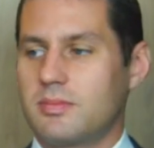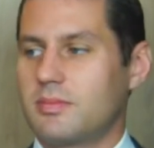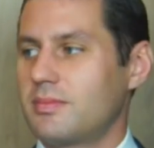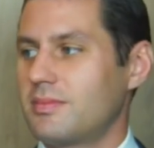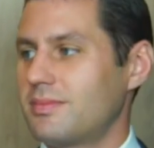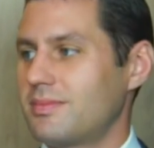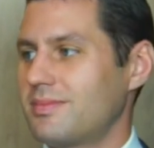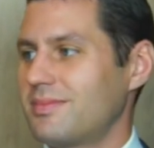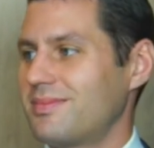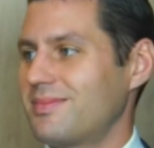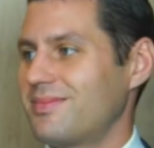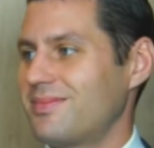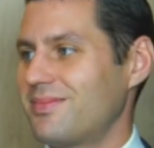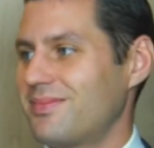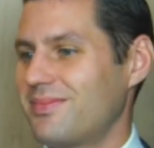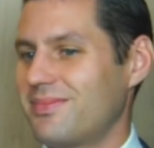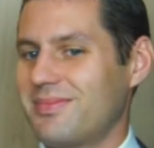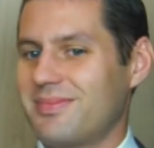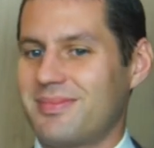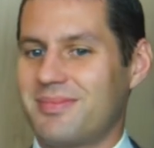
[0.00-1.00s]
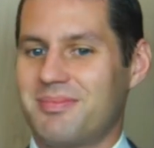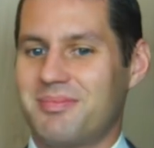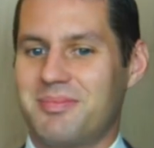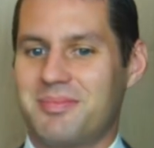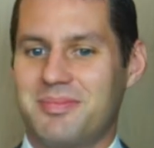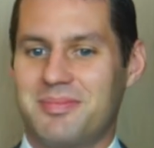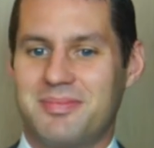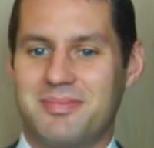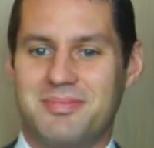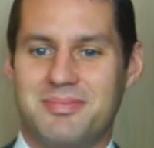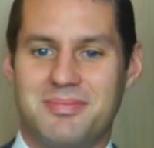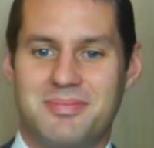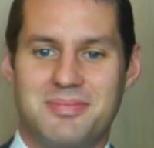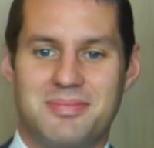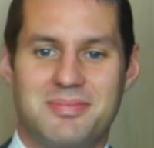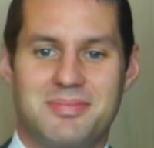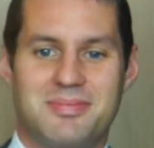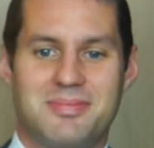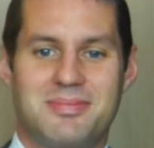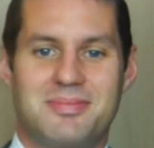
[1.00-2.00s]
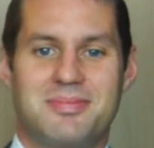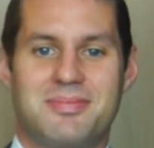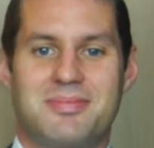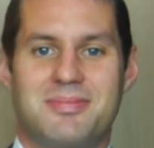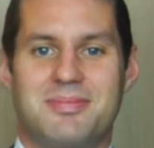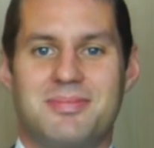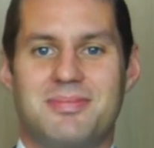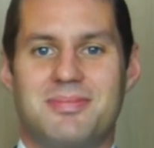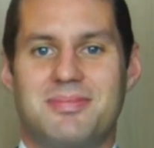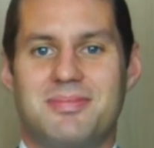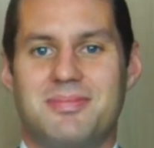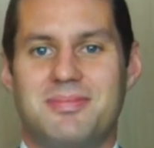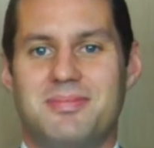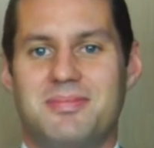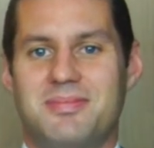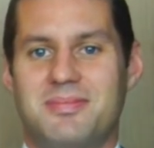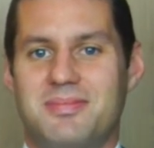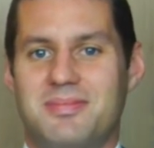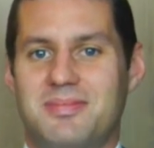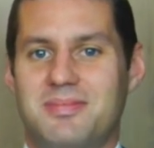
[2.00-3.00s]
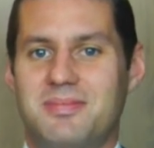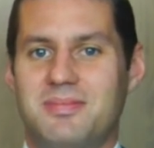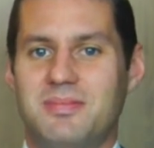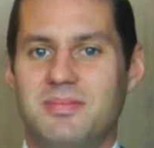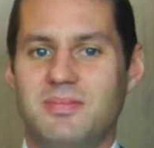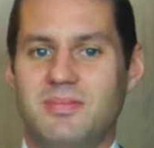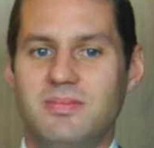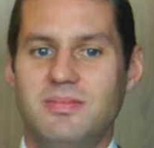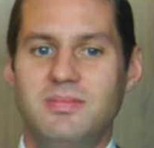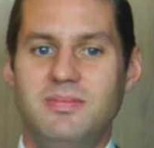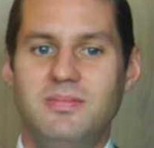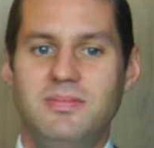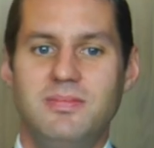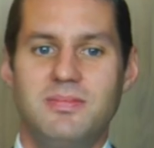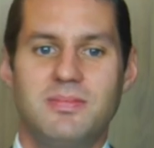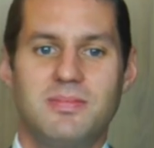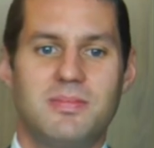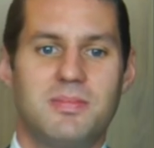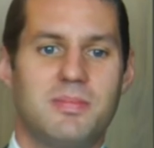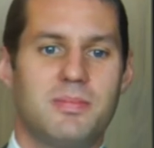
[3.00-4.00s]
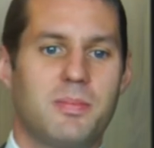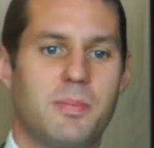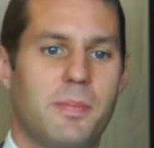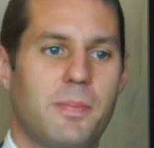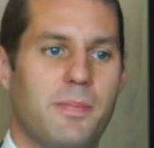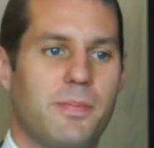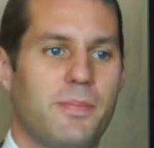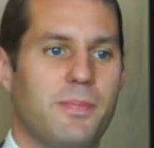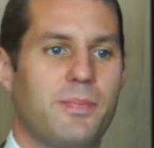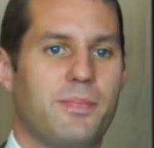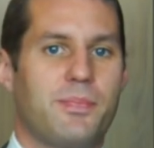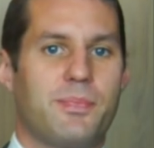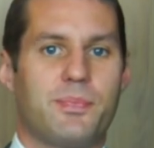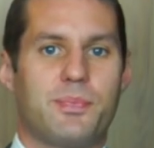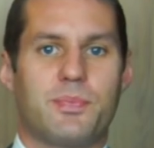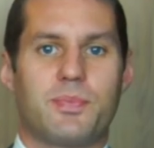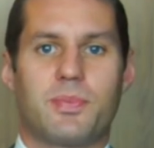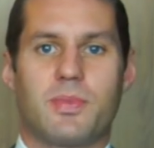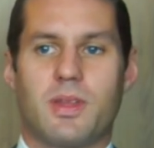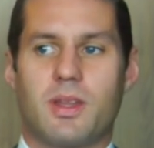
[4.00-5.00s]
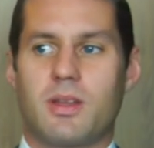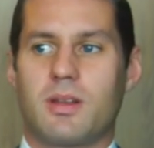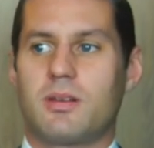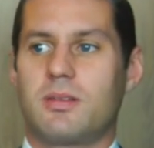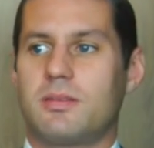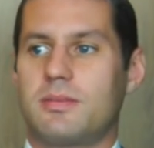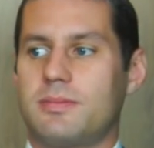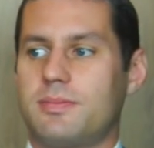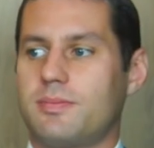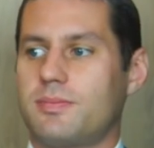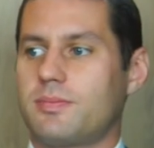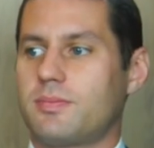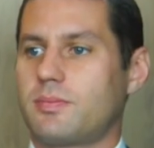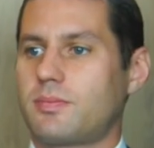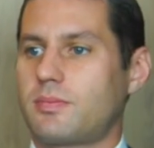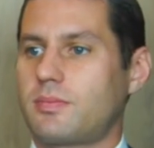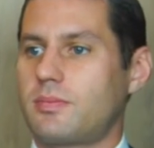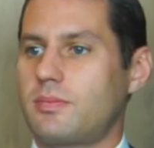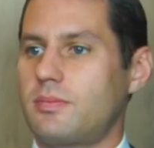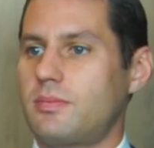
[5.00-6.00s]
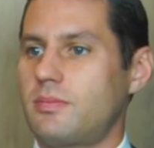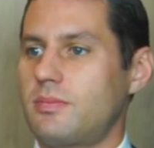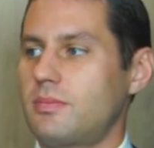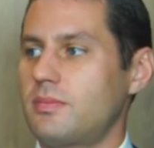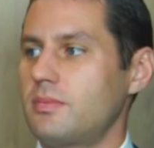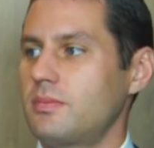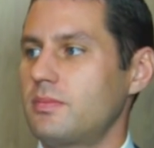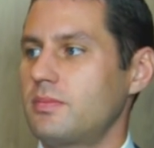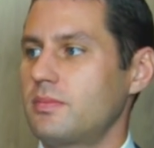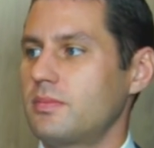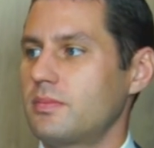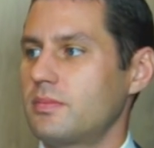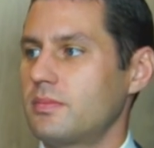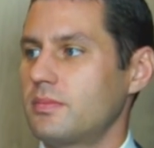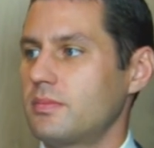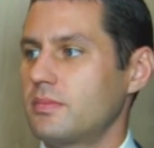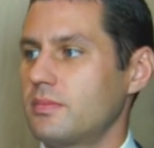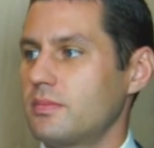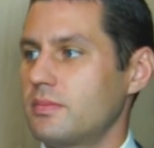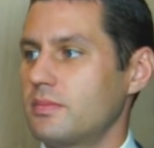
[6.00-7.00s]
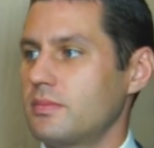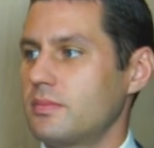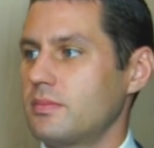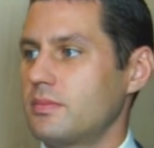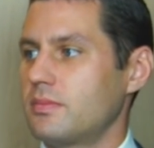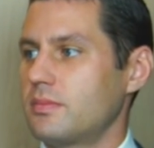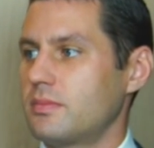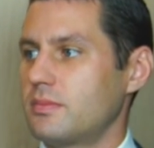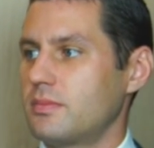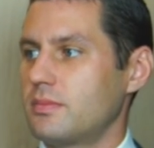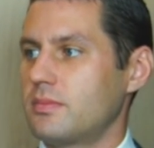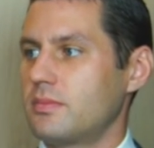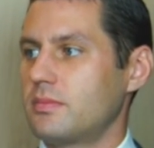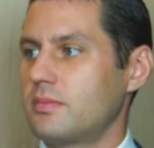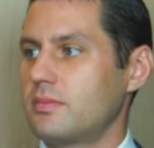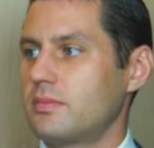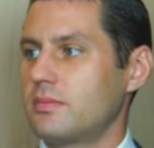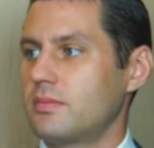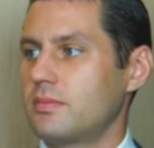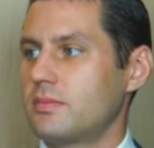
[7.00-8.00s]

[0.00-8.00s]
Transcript: (not speaking)